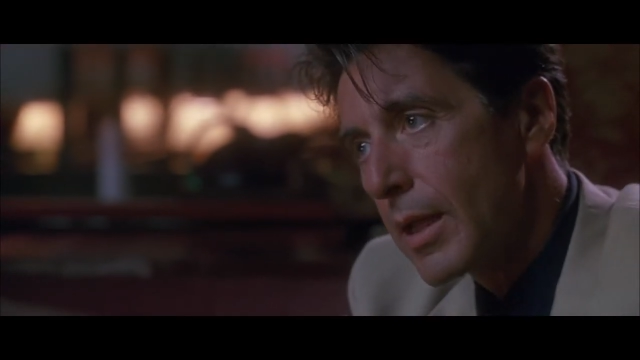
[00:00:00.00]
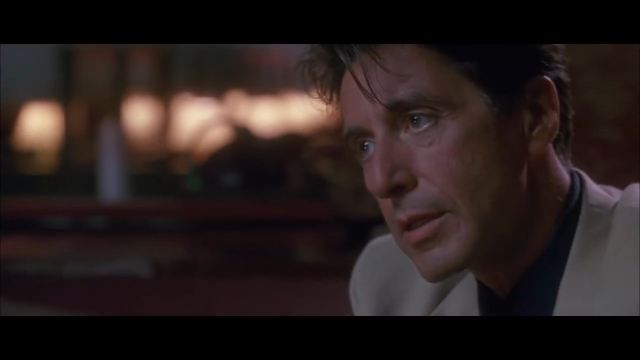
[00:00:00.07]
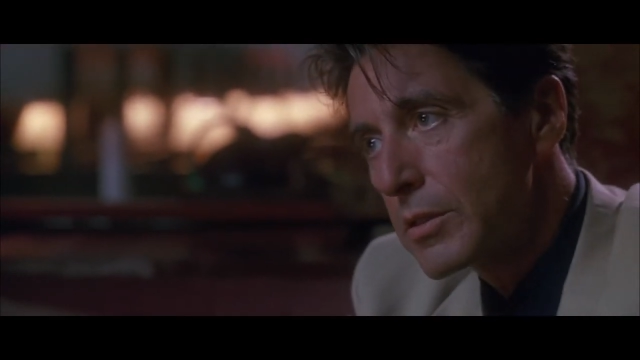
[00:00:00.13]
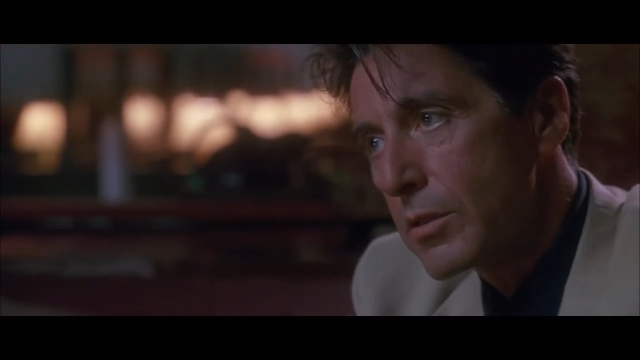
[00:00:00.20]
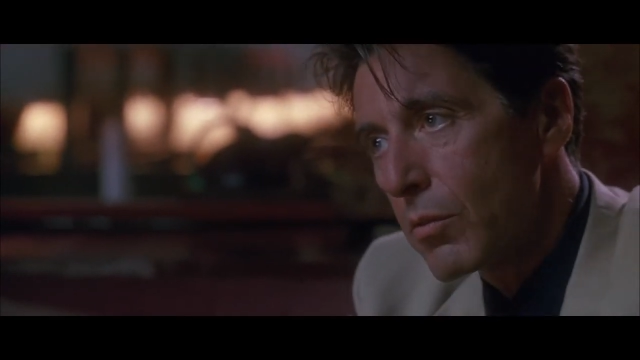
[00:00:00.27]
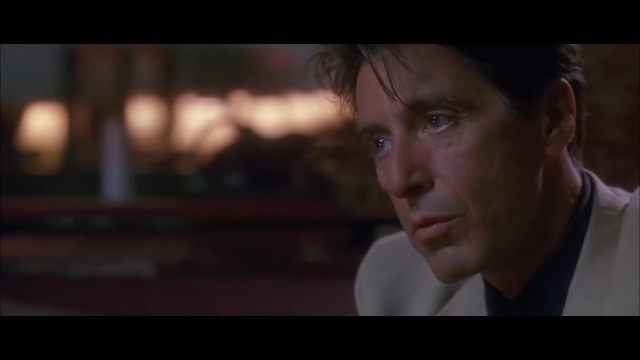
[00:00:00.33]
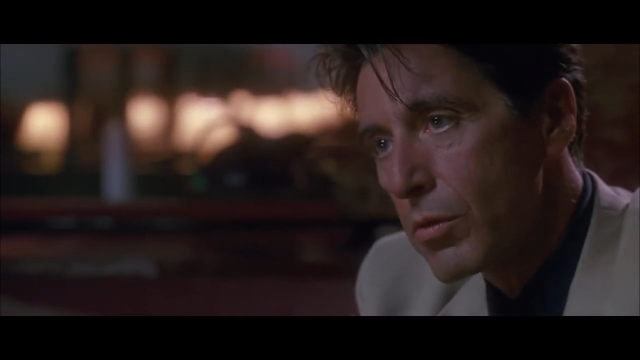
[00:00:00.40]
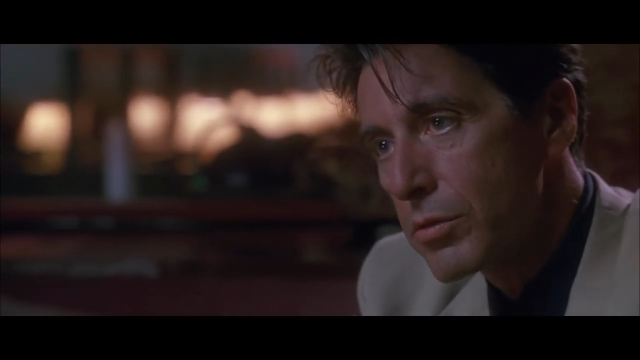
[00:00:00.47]

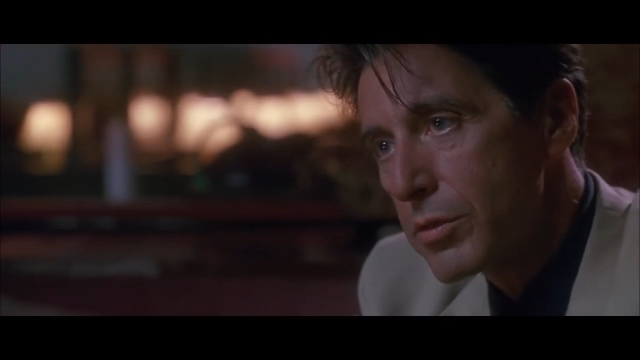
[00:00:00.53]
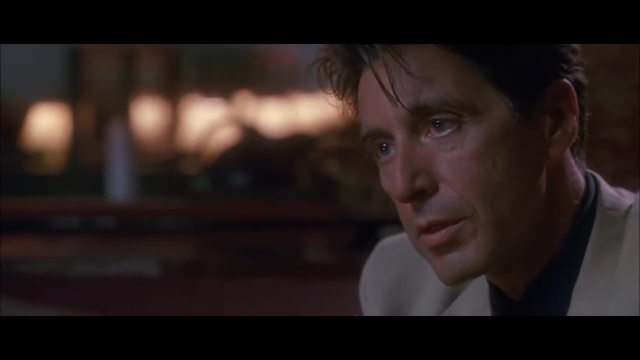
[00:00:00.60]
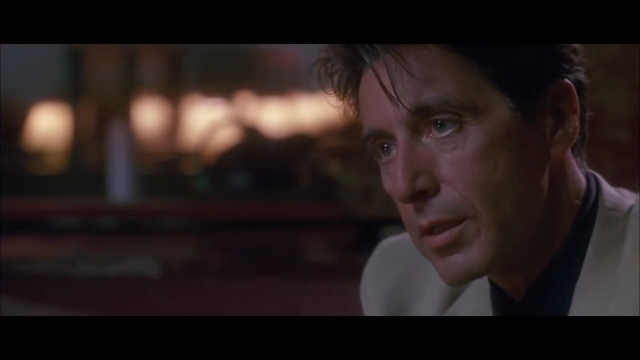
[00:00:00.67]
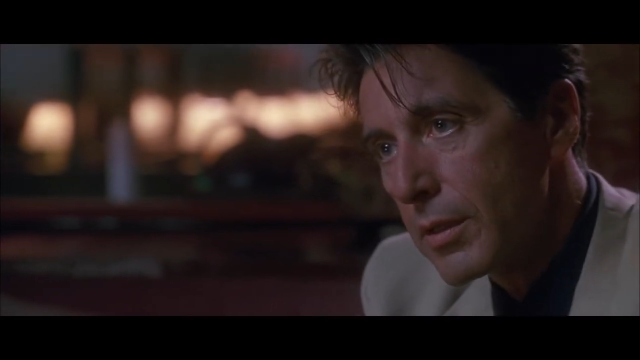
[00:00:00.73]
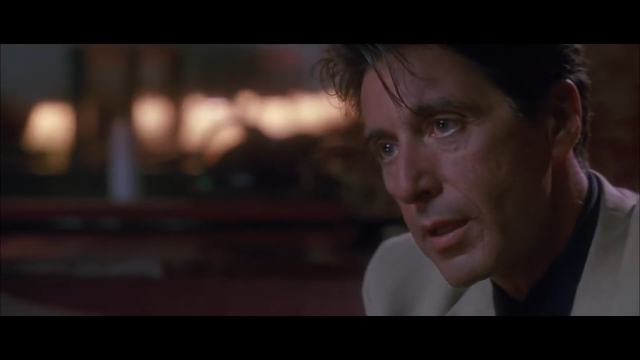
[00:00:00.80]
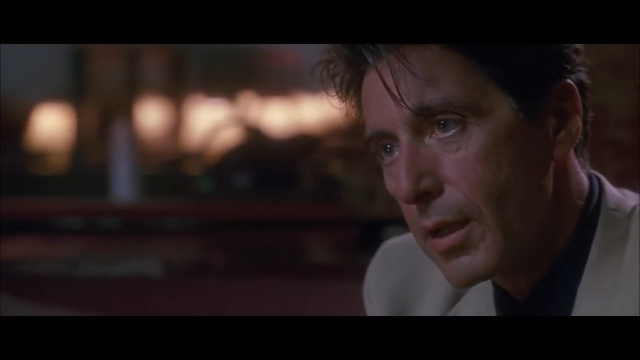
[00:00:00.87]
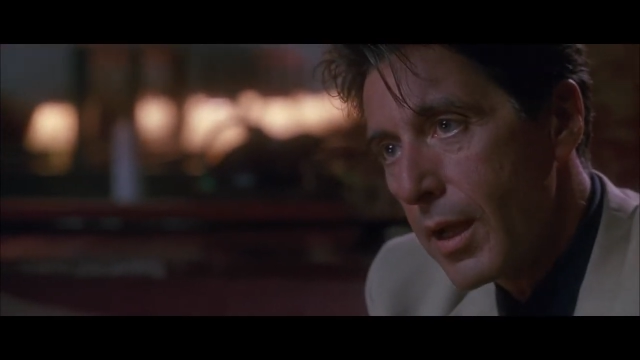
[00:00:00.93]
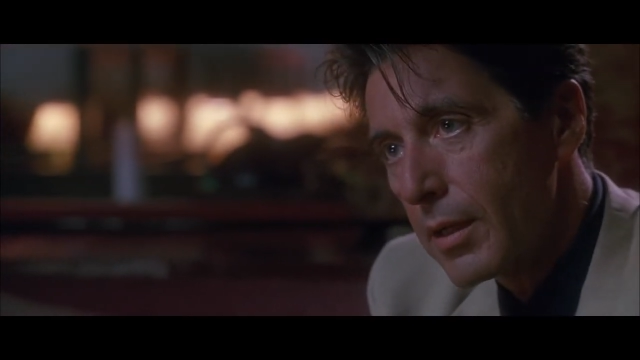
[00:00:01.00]
That's the worst
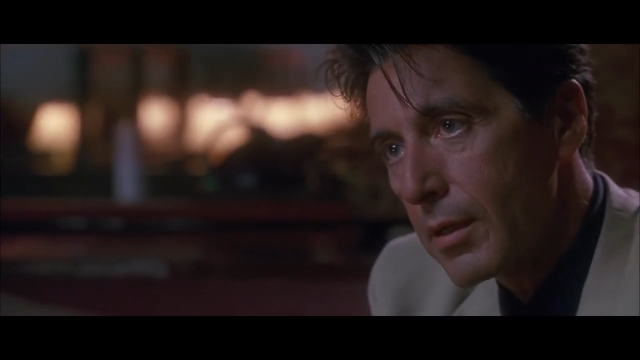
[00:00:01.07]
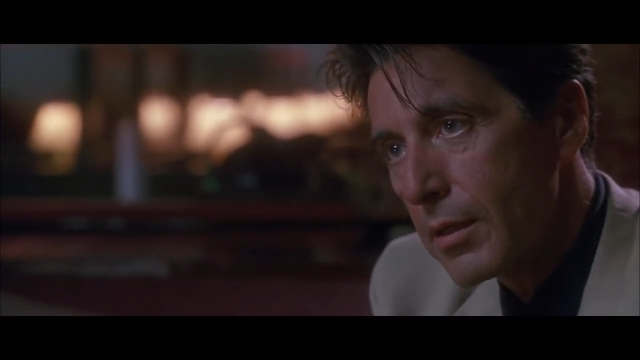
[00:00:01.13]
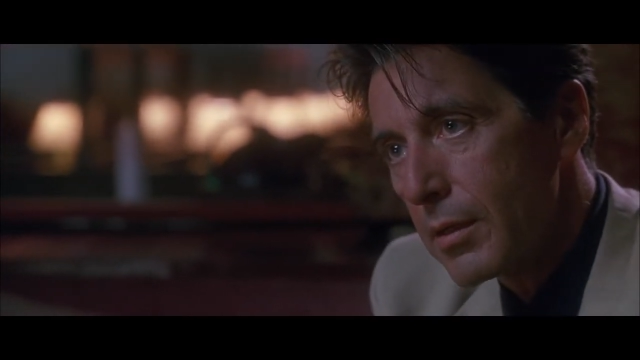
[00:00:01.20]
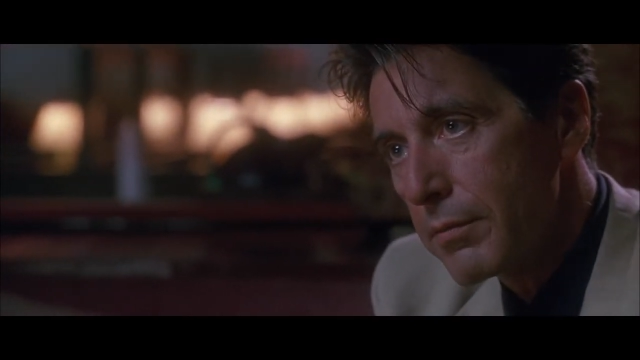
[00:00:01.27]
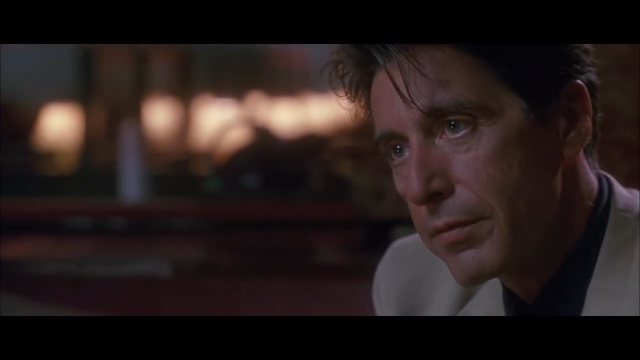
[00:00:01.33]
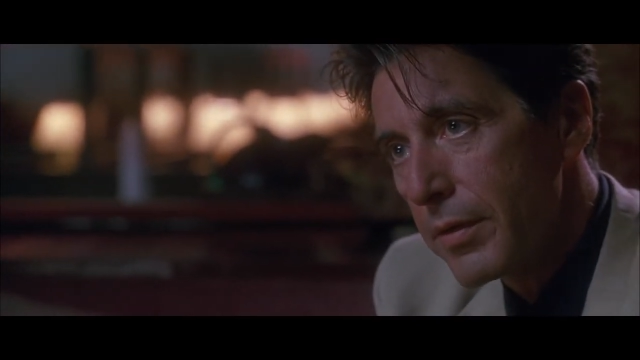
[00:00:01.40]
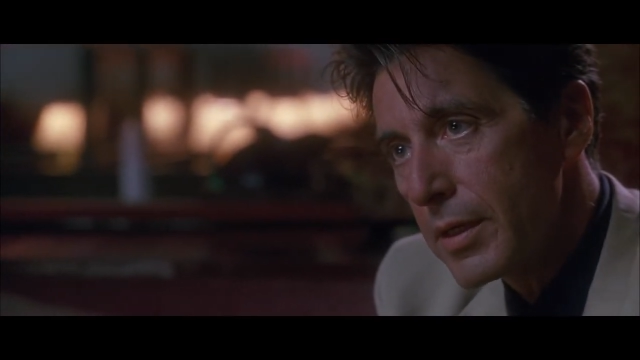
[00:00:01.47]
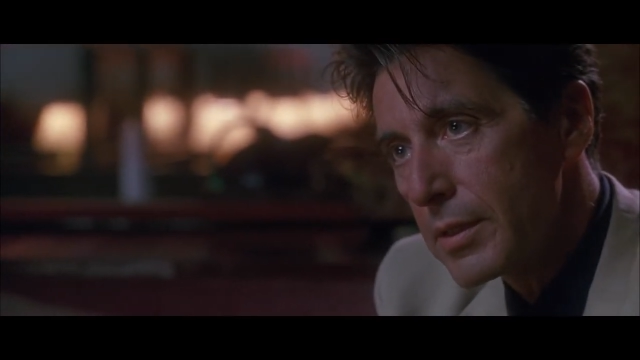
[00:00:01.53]
thing that I can
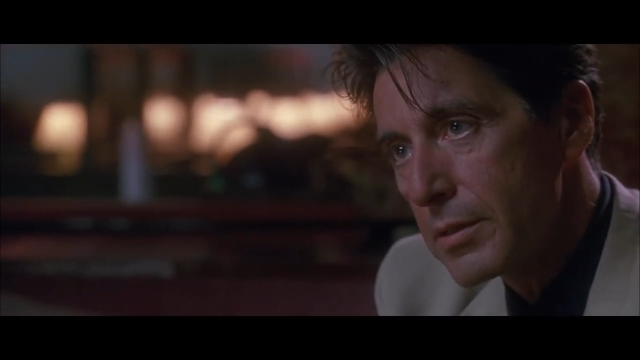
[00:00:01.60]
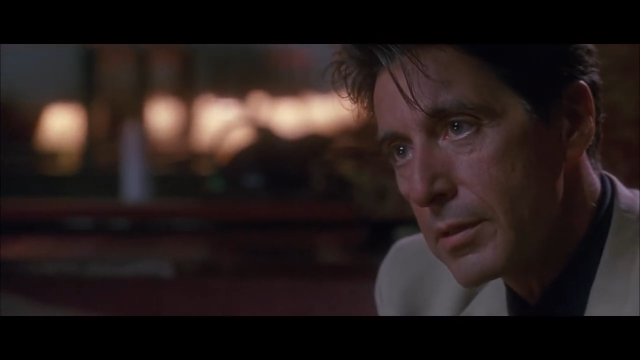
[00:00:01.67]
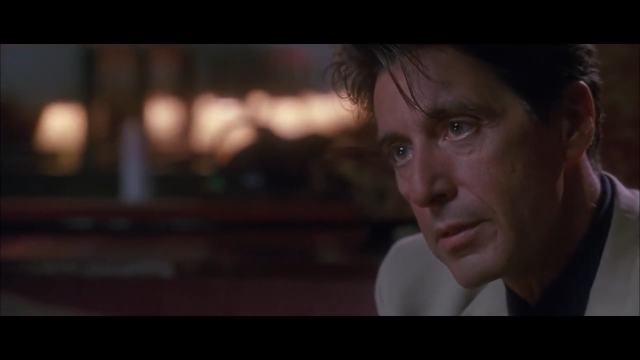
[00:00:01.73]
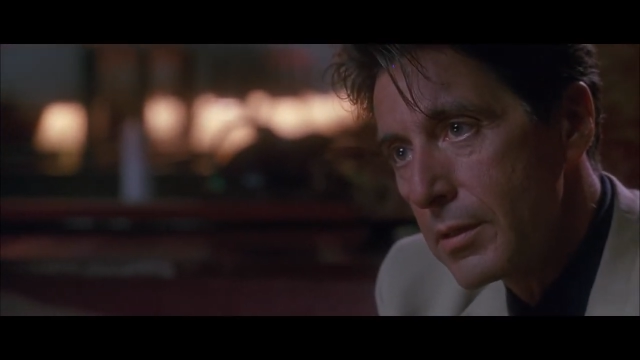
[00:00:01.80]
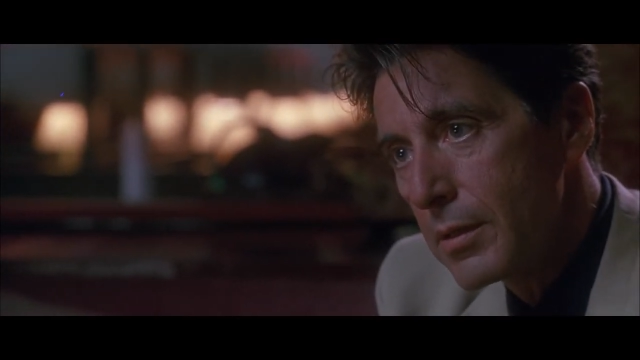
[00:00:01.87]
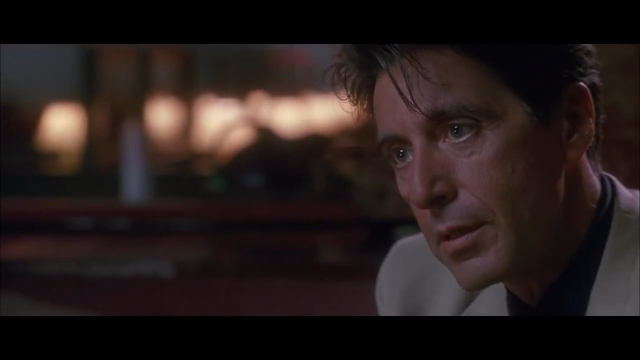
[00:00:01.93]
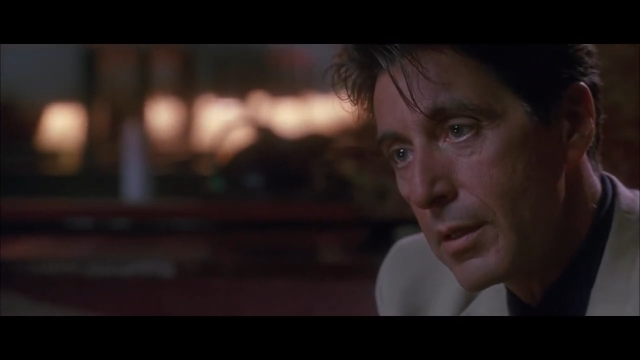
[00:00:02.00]
confess.